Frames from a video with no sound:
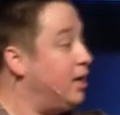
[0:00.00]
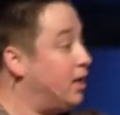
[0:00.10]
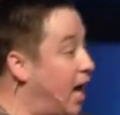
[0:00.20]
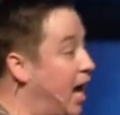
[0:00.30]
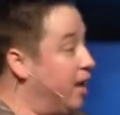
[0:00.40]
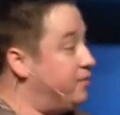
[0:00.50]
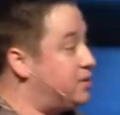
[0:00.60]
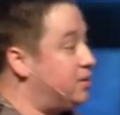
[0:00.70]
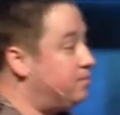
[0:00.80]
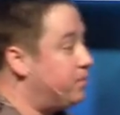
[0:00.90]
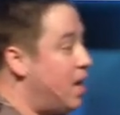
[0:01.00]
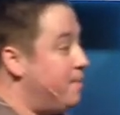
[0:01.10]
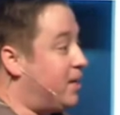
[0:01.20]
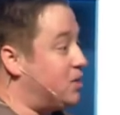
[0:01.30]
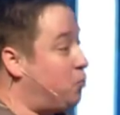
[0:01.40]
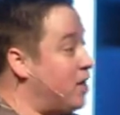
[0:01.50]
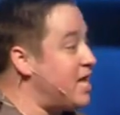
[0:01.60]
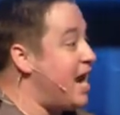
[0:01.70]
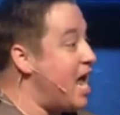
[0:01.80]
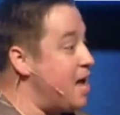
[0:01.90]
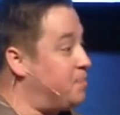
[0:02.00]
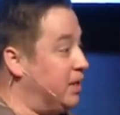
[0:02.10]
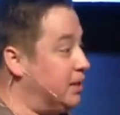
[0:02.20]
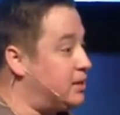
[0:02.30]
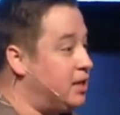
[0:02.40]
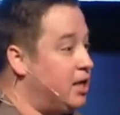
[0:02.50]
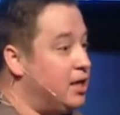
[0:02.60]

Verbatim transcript: lives. Because when that happens,